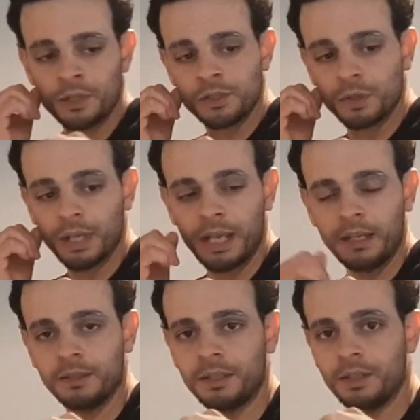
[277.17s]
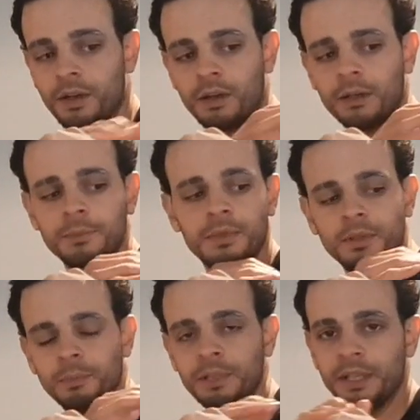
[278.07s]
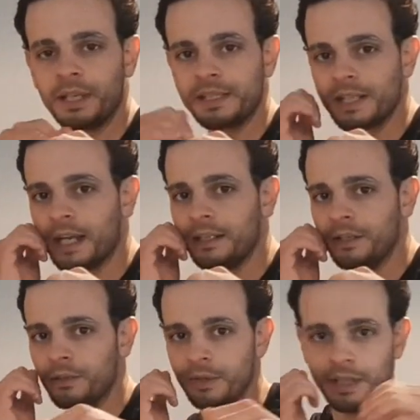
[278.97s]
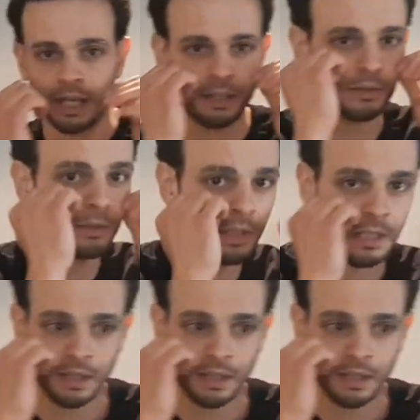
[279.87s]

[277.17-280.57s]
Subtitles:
So the angle in the arm will be a nice 90-degree angle.